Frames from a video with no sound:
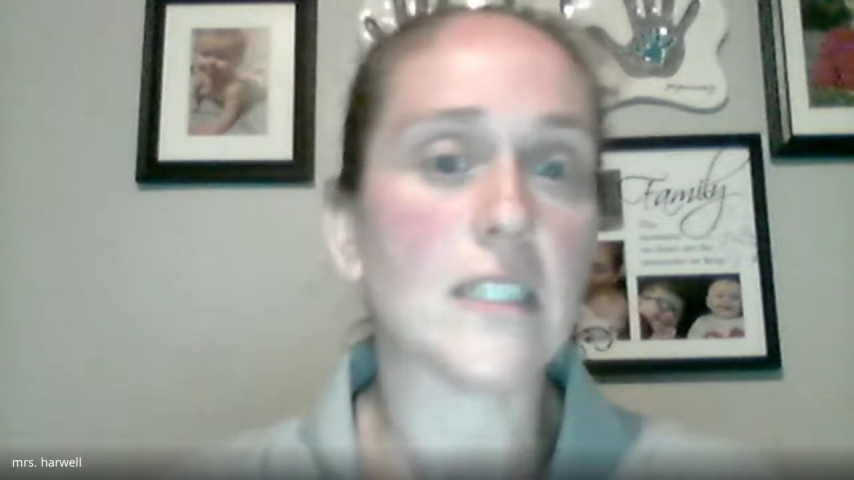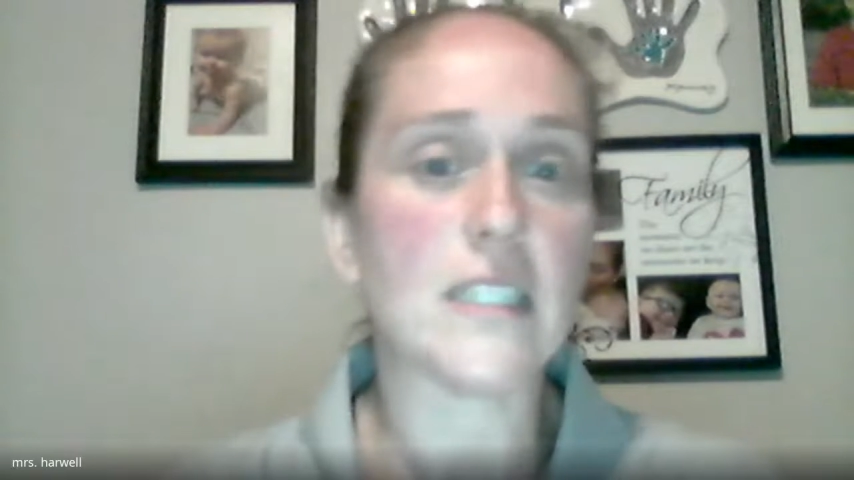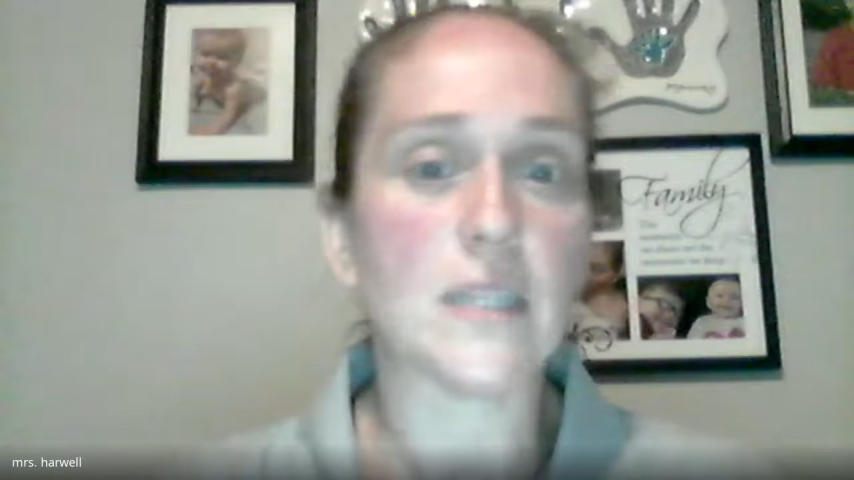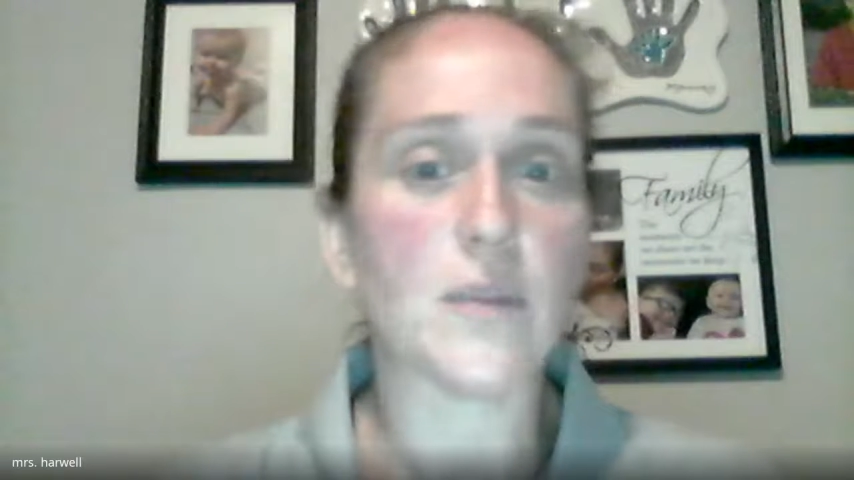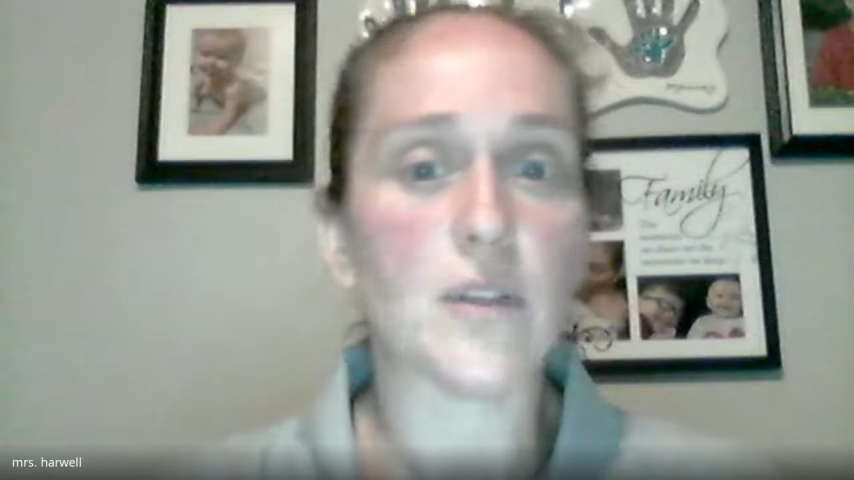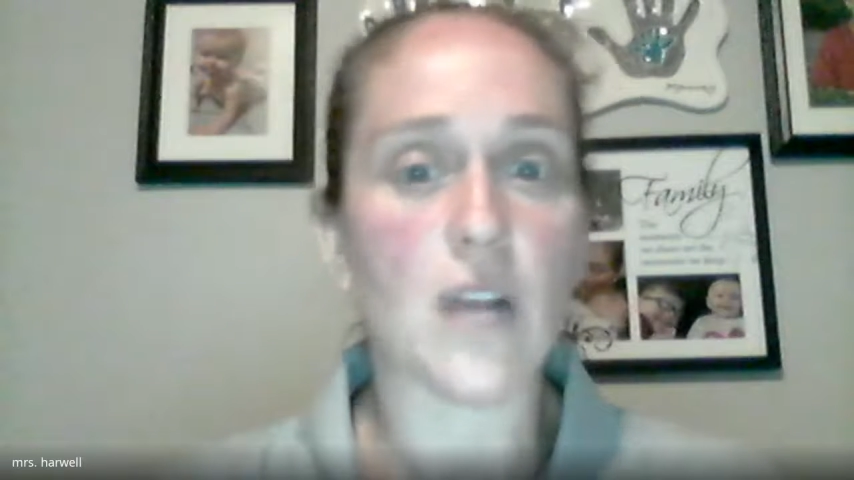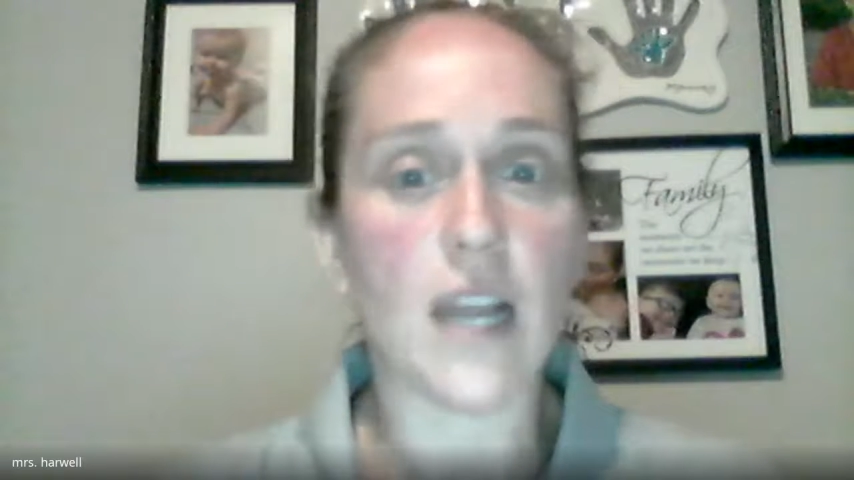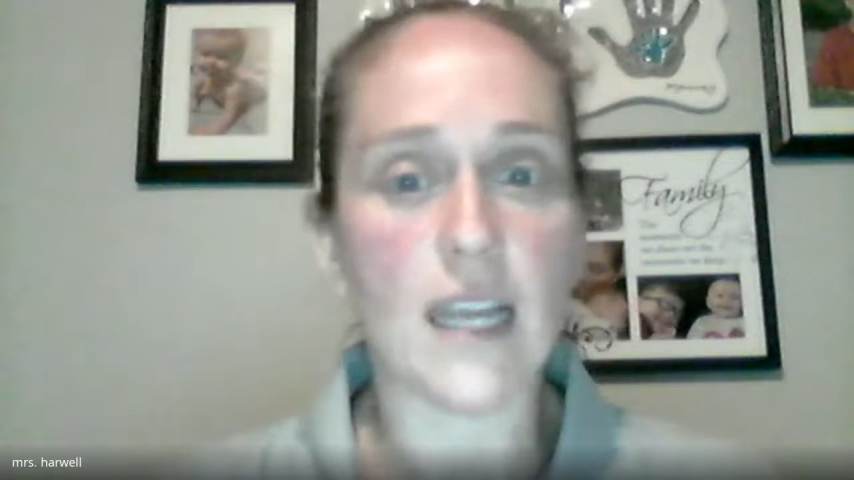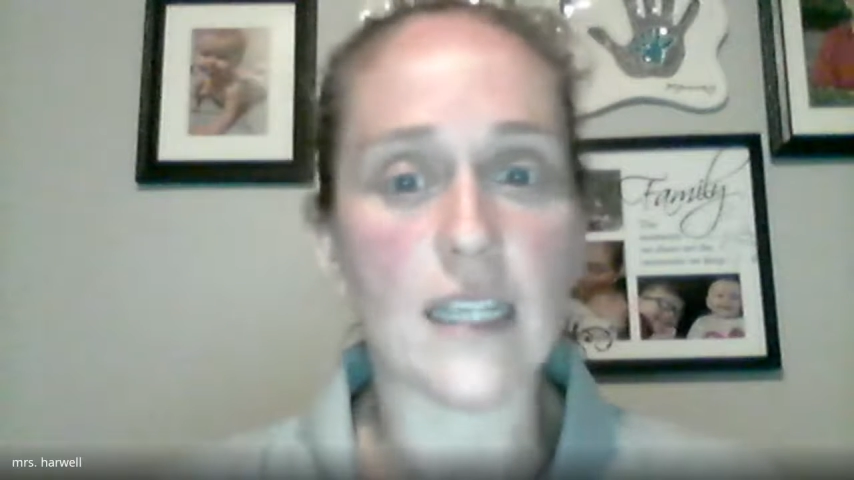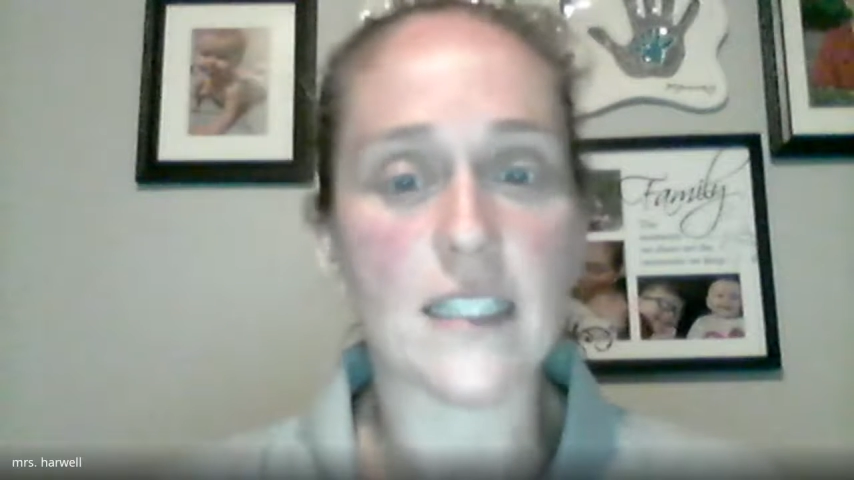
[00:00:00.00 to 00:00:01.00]
to see with your
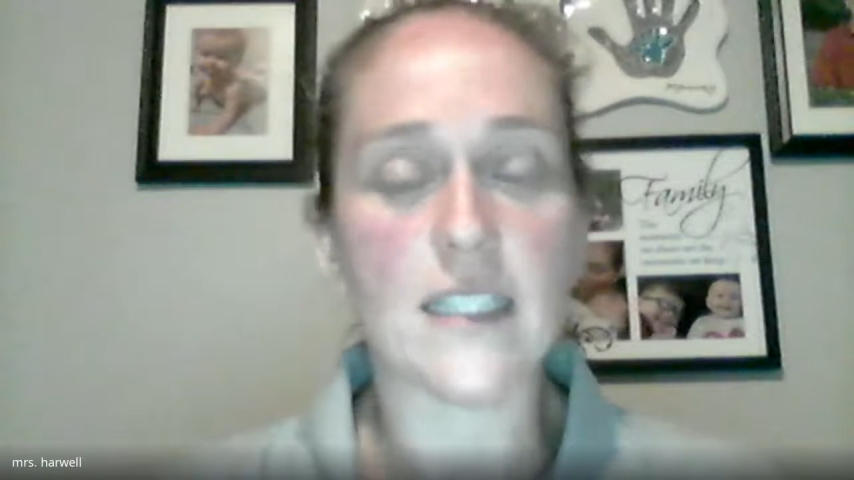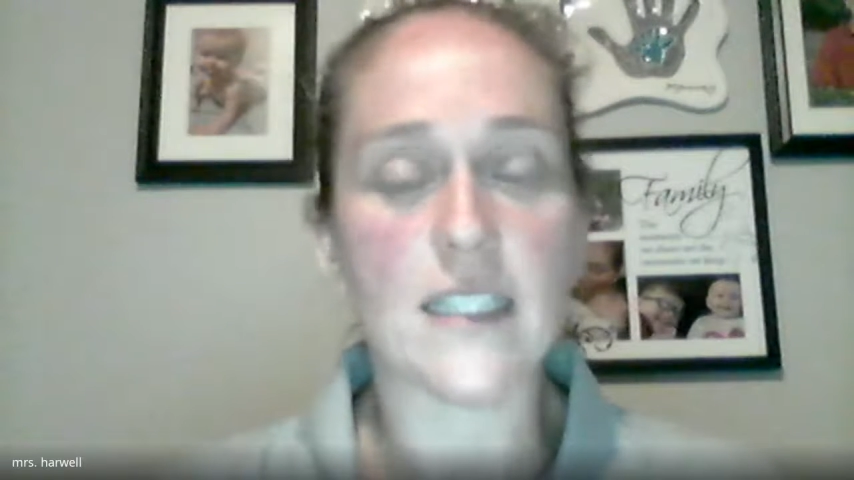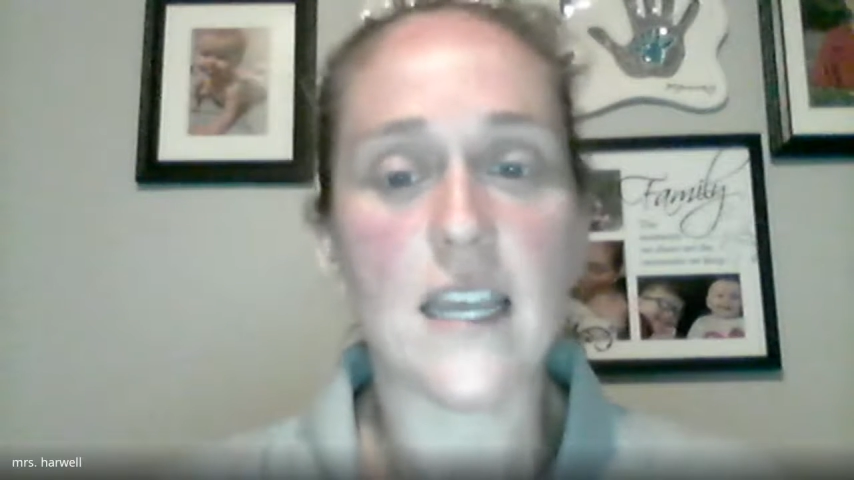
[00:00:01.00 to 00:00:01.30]
eyes.